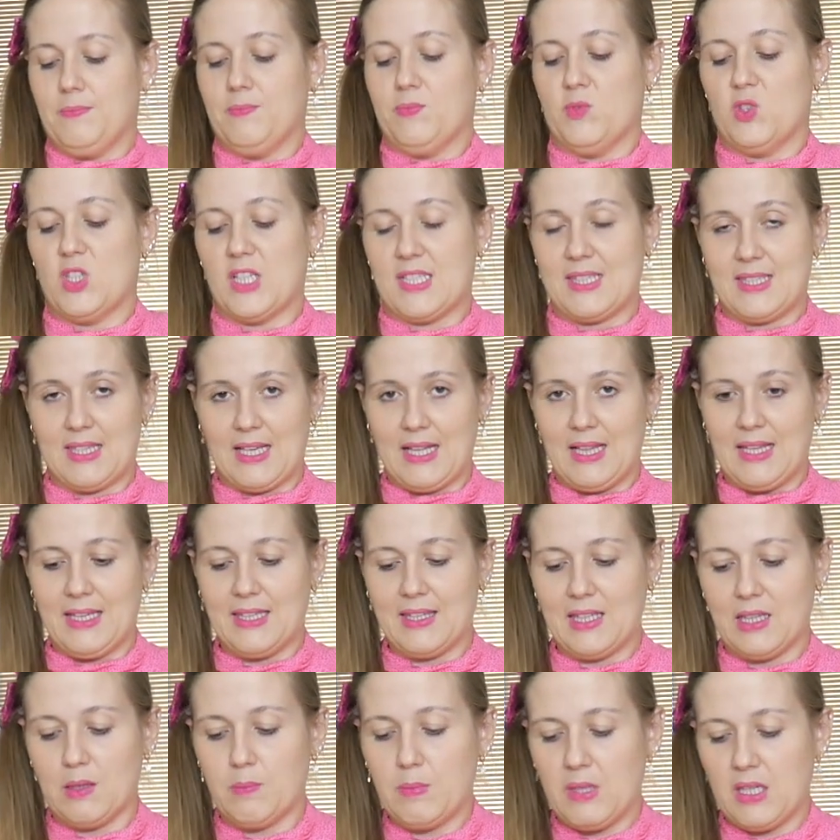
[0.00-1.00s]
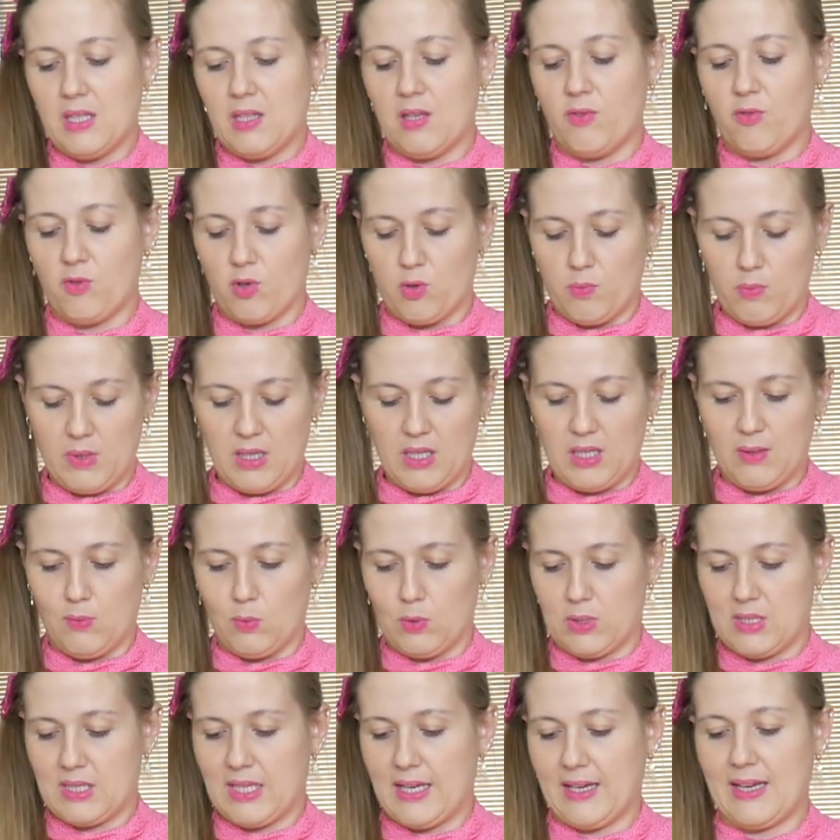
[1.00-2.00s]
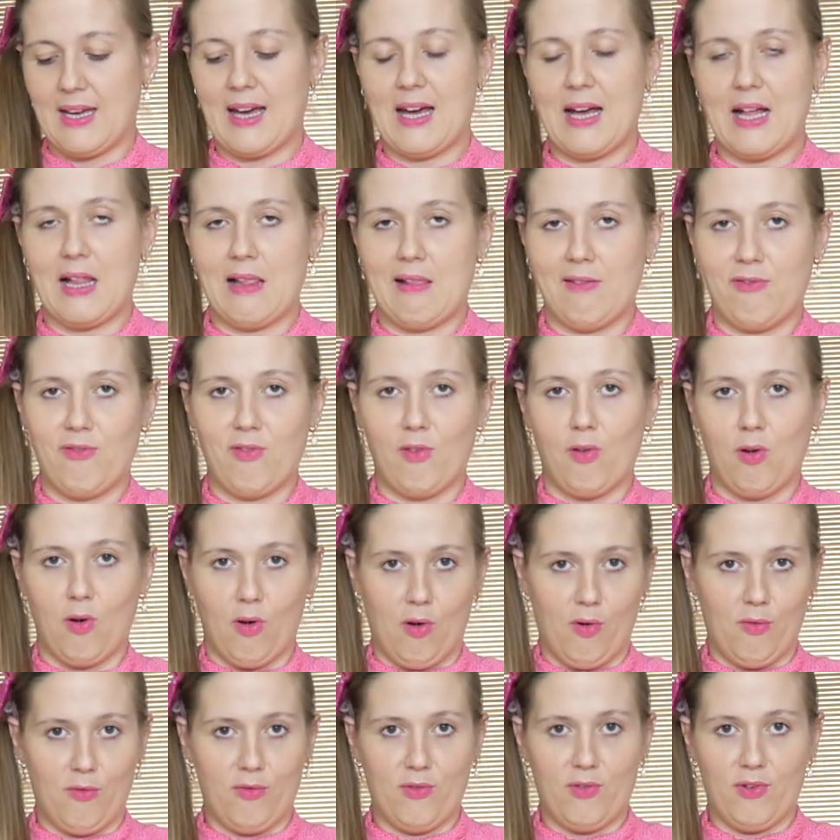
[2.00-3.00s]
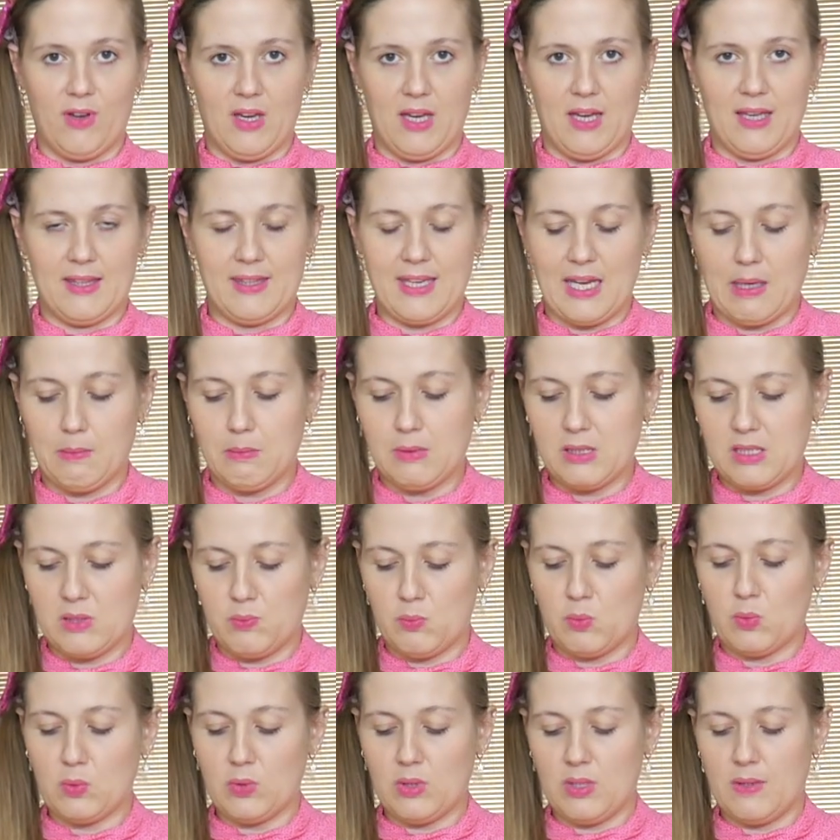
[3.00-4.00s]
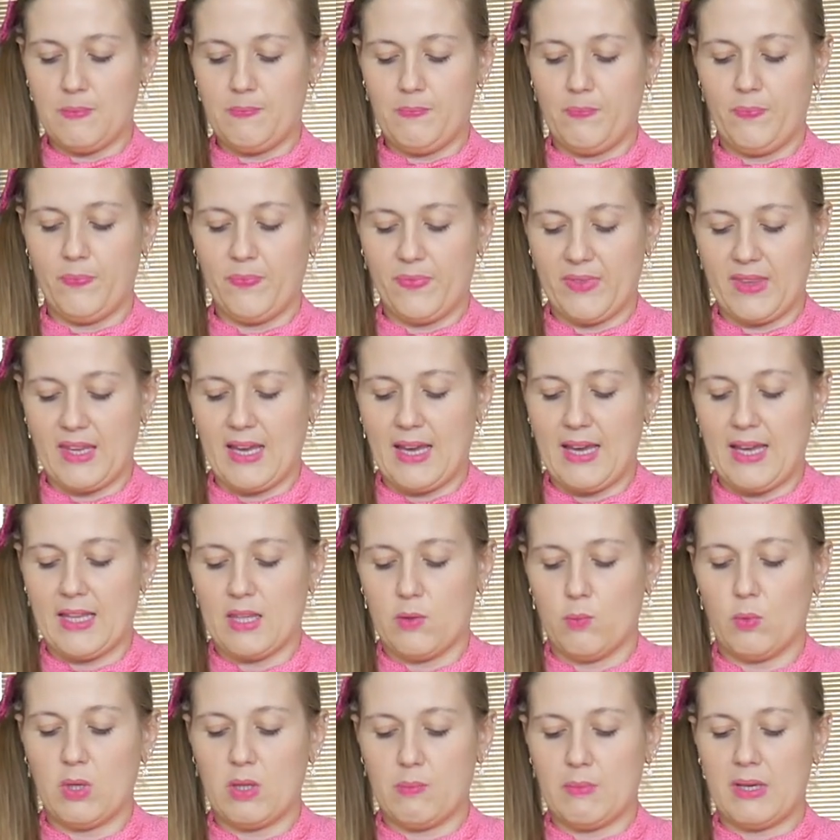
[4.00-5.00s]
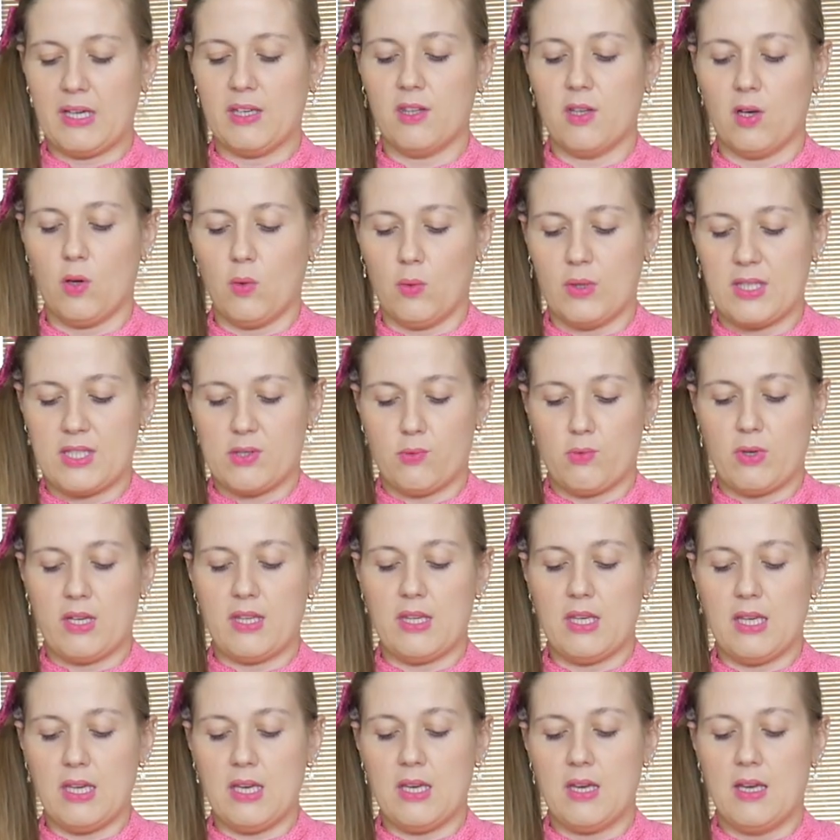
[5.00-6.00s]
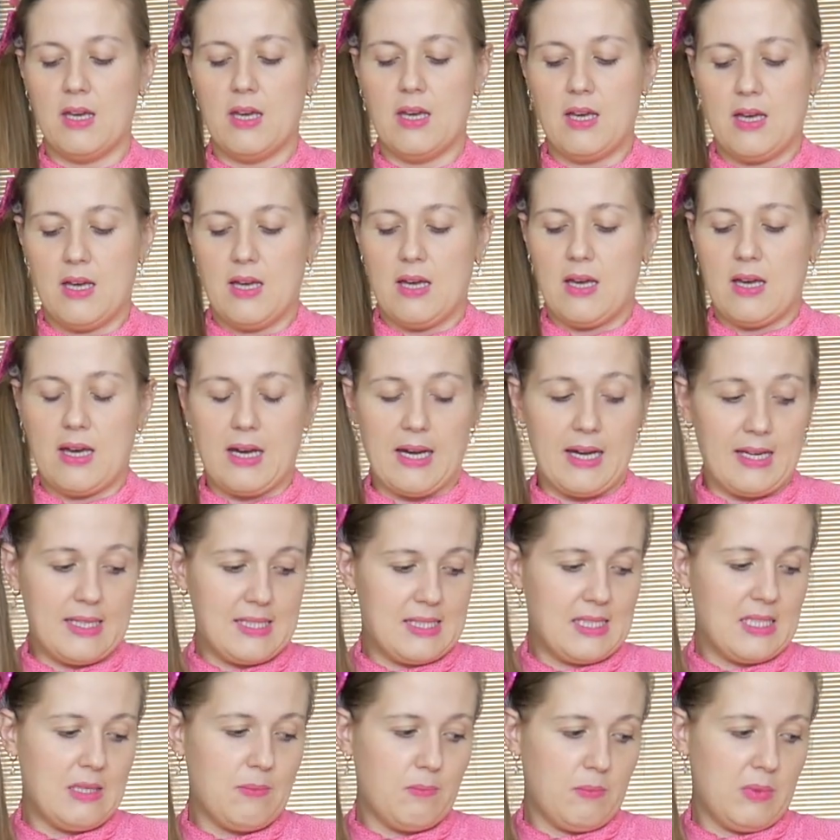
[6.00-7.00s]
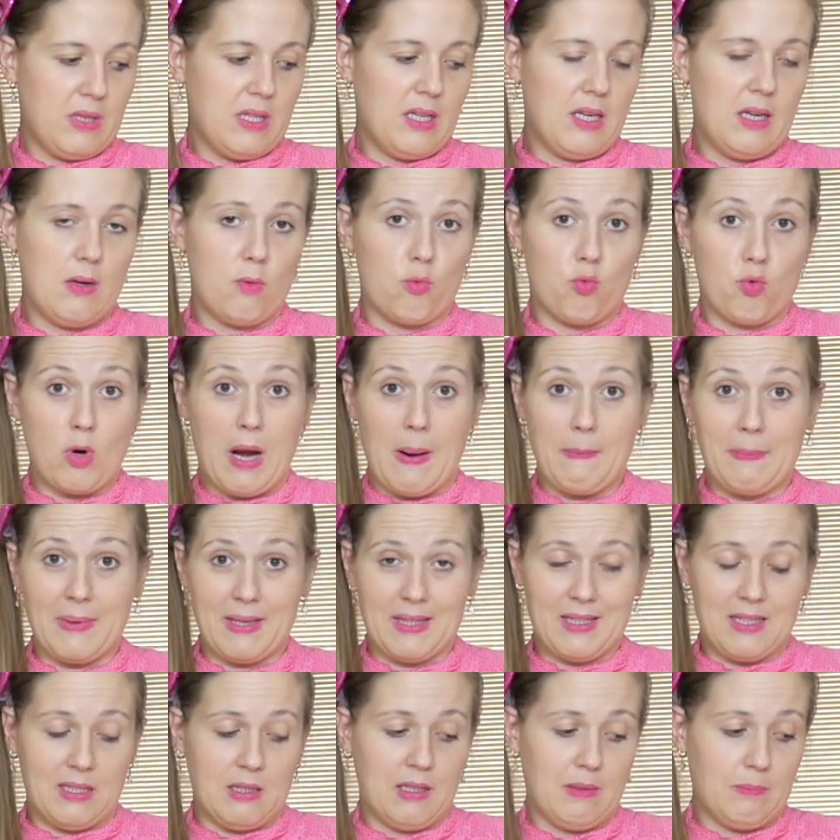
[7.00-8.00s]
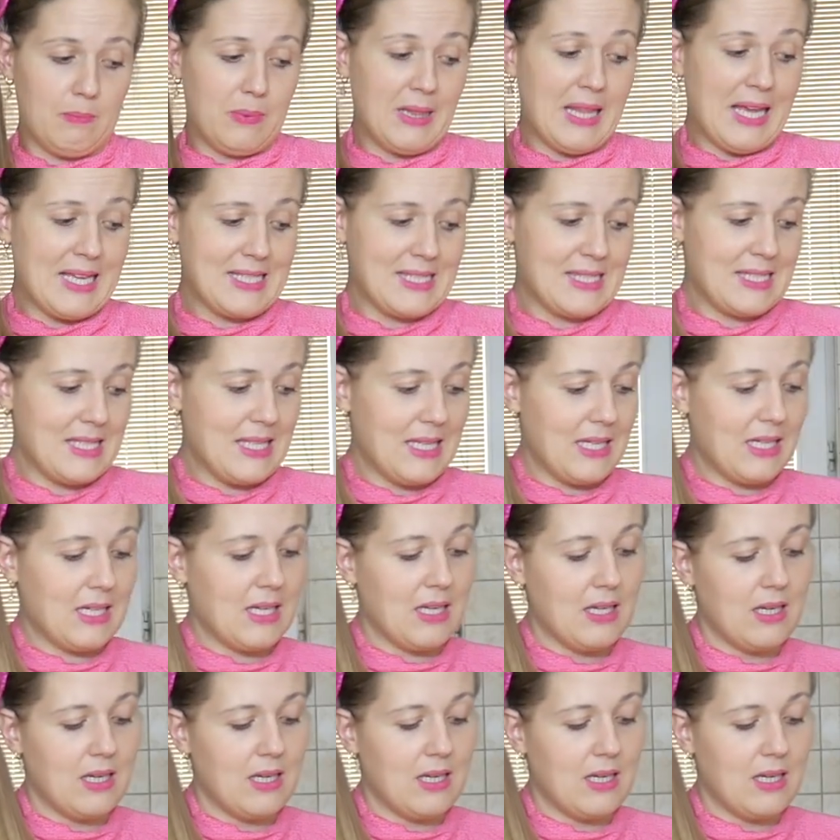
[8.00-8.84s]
just a little bit. For me it was like half of a tablespoon. And when my dough is ready, I simply wrap it in a plastic